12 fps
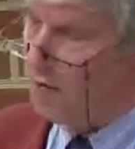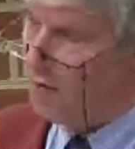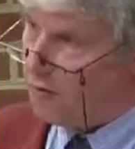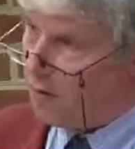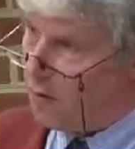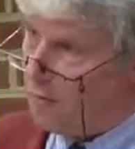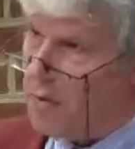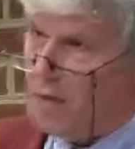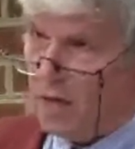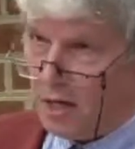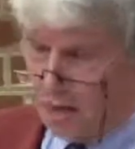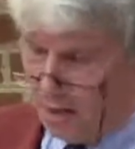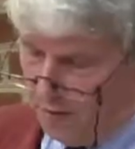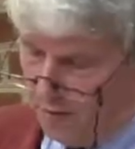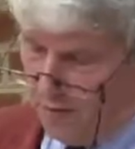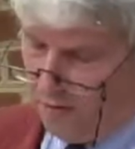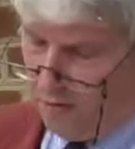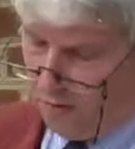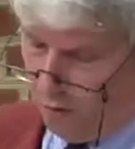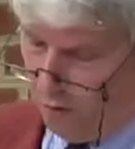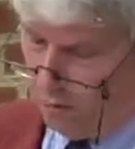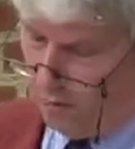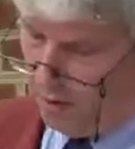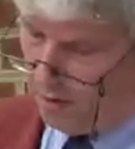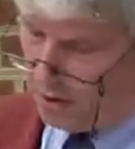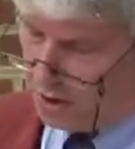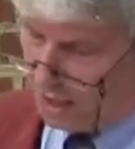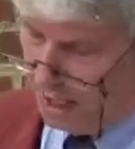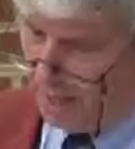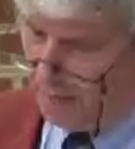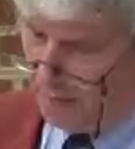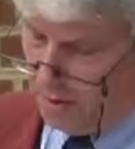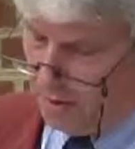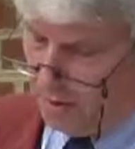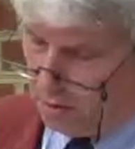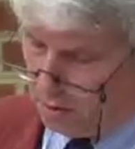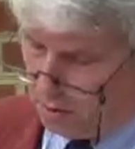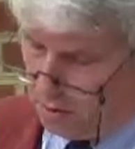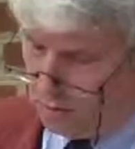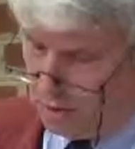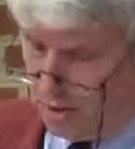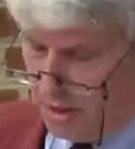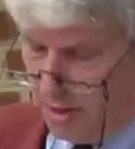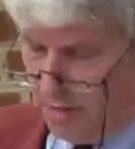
from a different form of the same root,